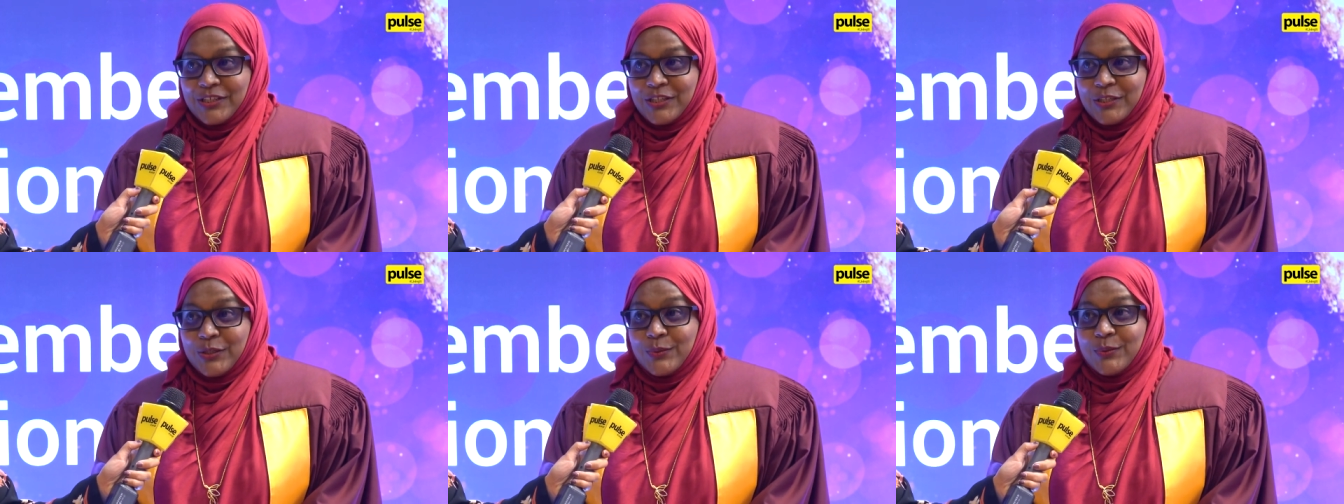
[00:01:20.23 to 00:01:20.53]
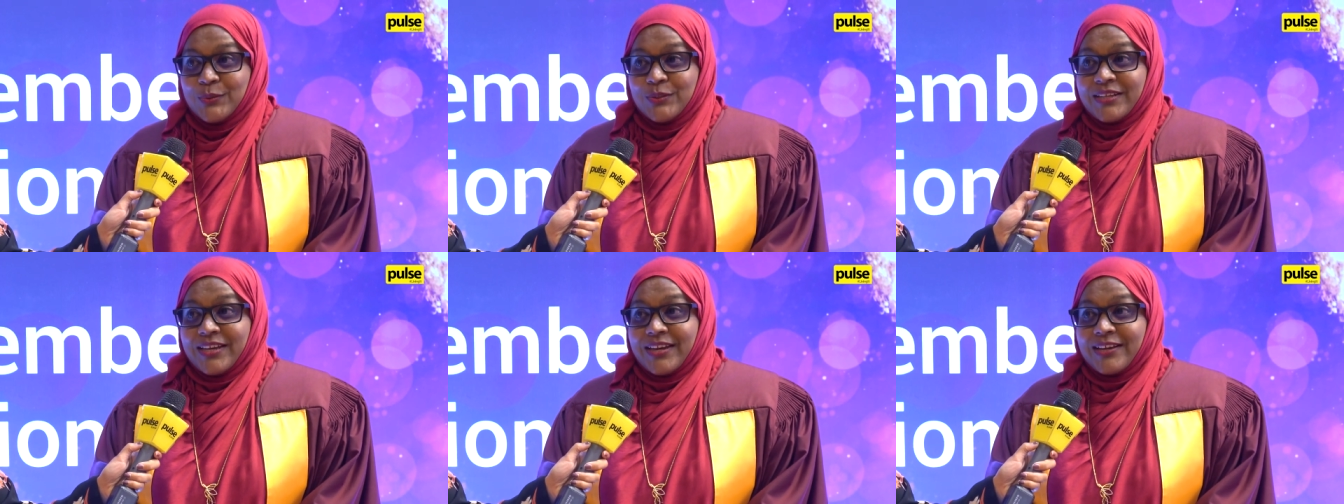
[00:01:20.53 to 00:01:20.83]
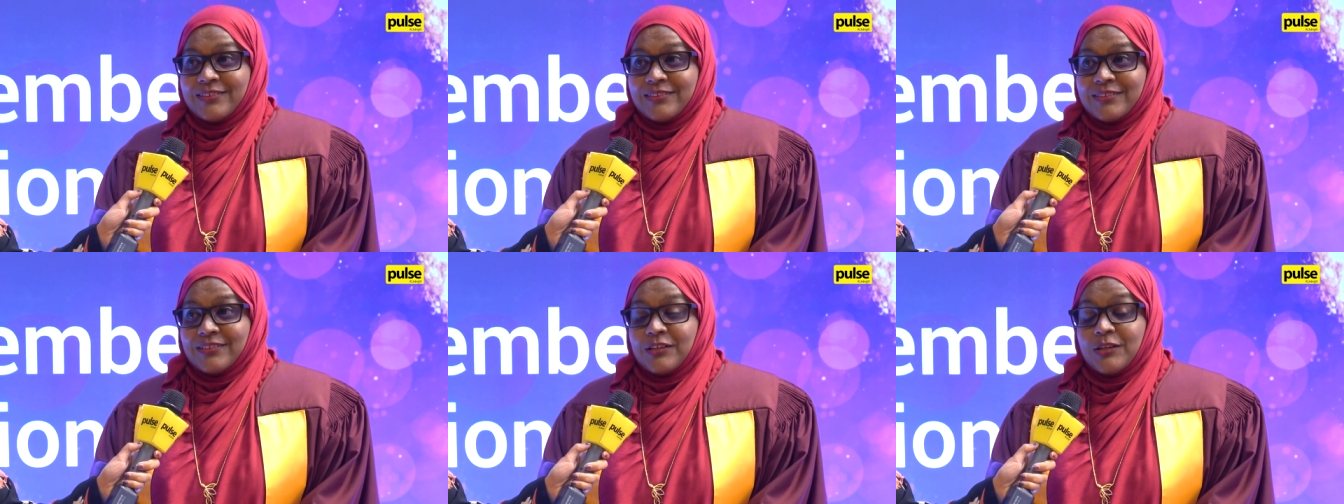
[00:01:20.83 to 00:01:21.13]
You could
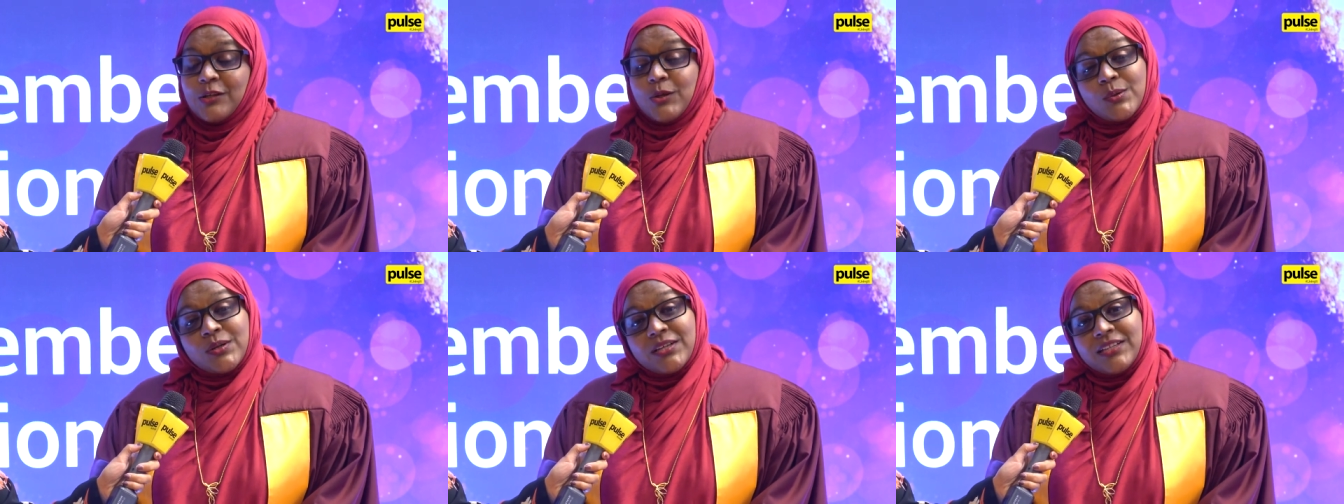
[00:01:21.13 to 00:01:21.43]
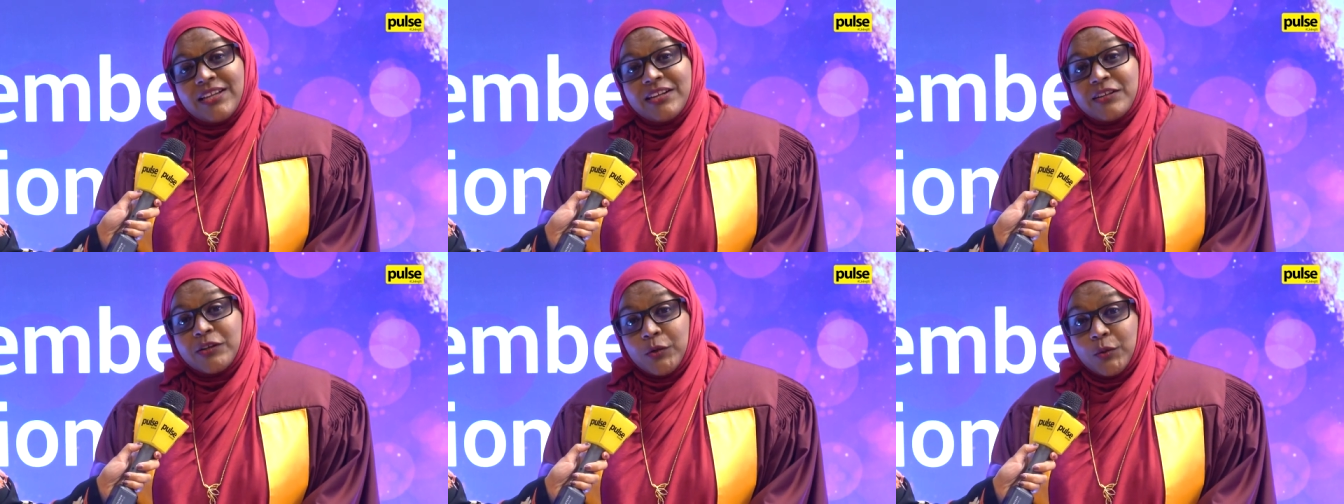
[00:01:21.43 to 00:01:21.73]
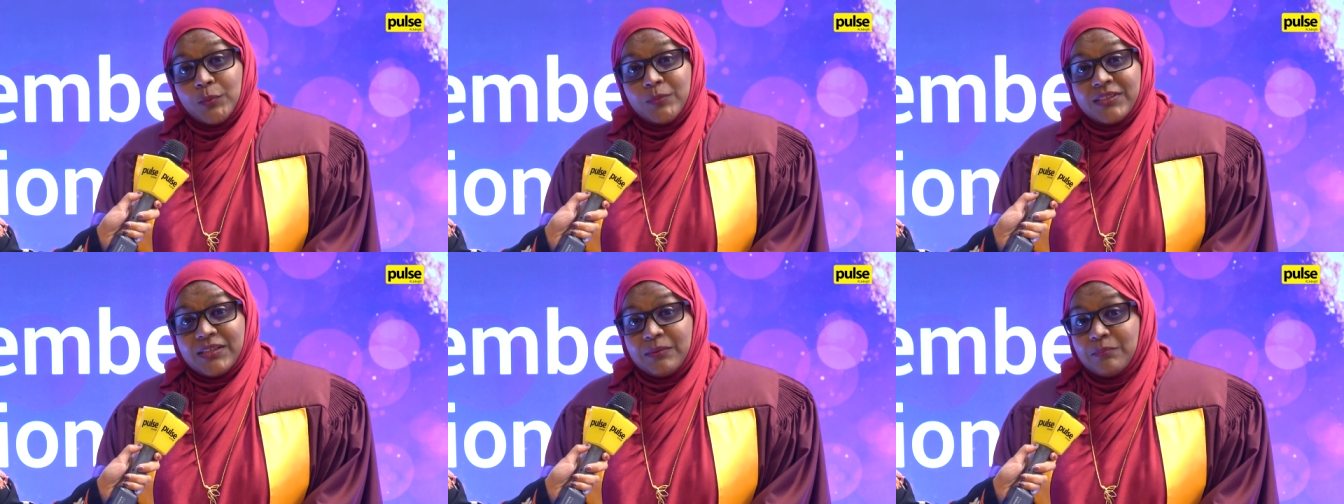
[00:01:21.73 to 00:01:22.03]
get local and
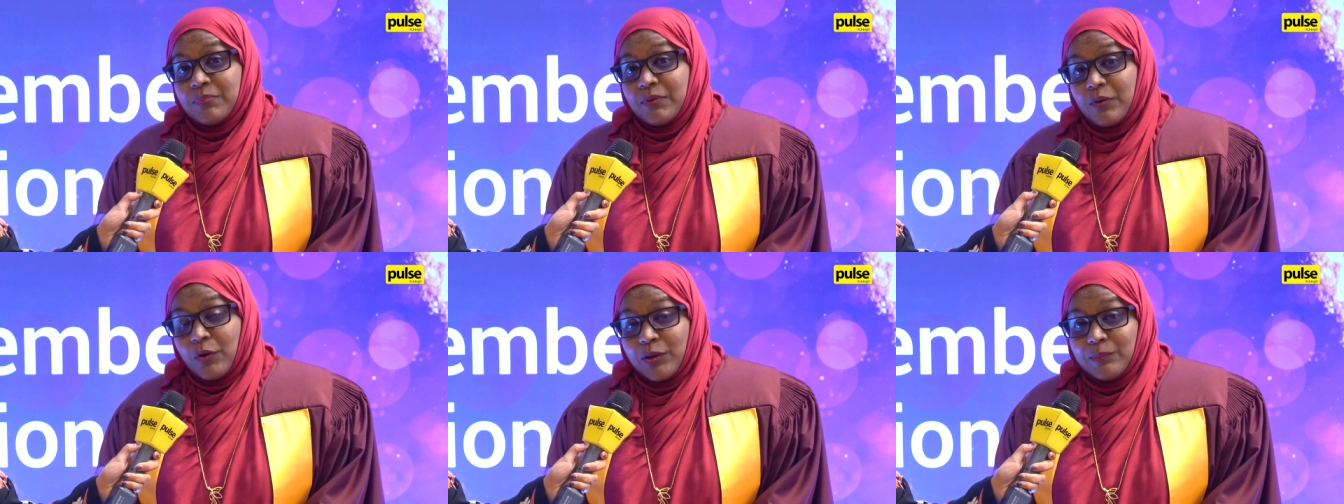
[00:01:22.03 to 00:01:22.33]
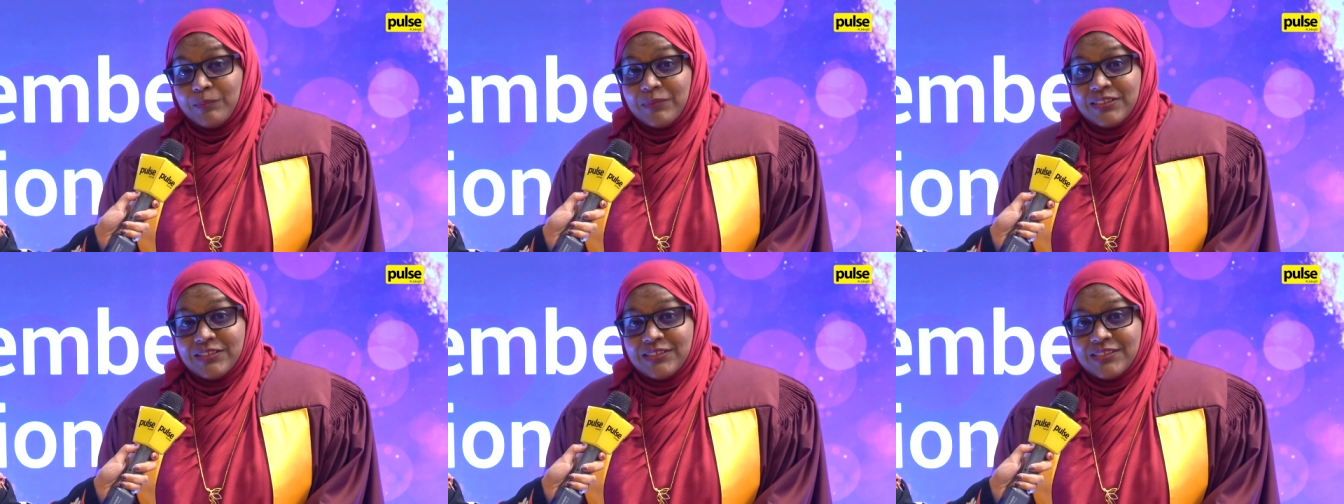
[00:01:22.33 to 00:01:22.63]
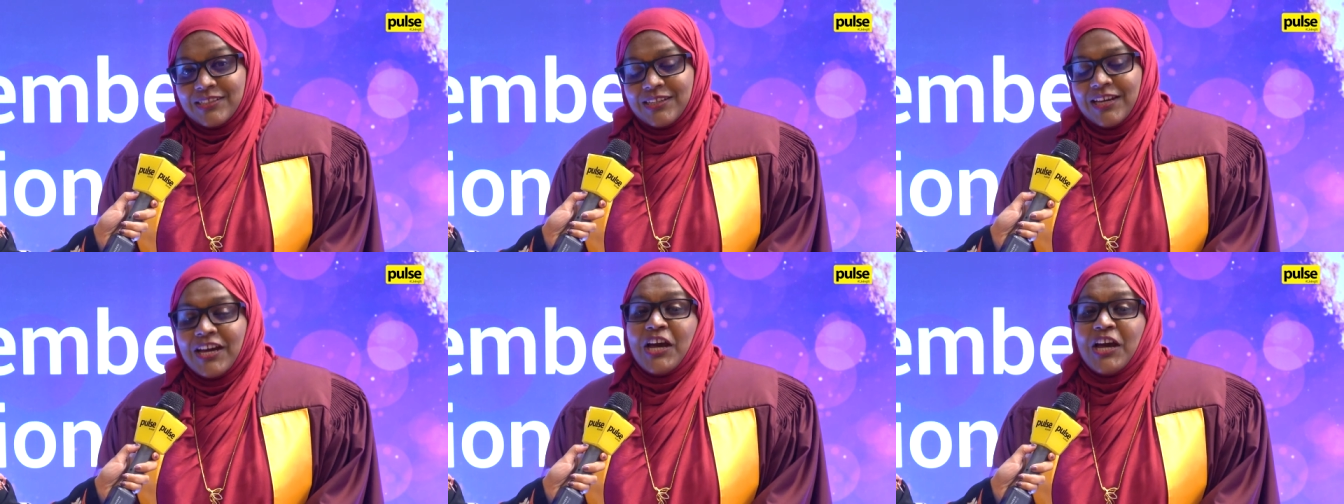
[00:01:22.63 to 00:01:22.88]
global employment,